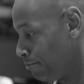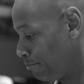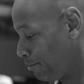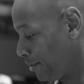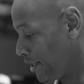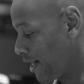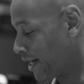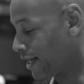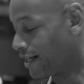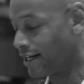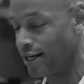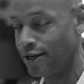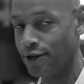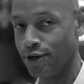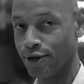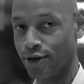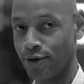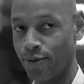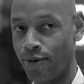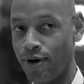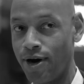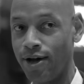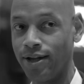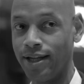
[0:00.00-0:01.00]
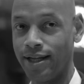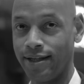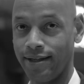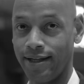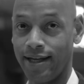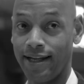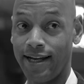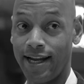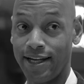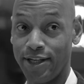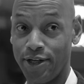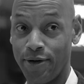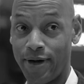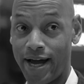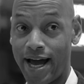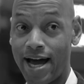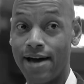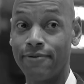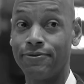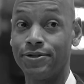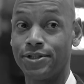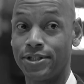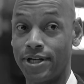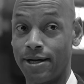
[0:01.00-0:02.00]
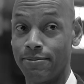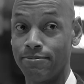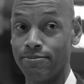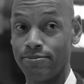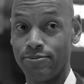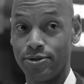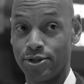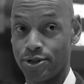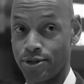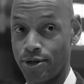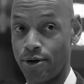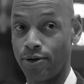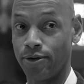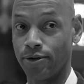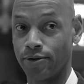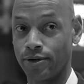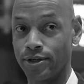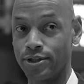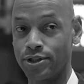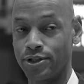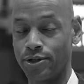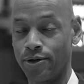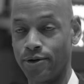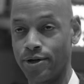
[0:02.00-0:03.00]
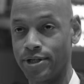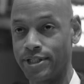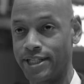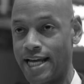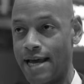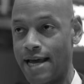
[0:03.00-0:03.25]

plug it into your wall outlet, and you have some solar and storage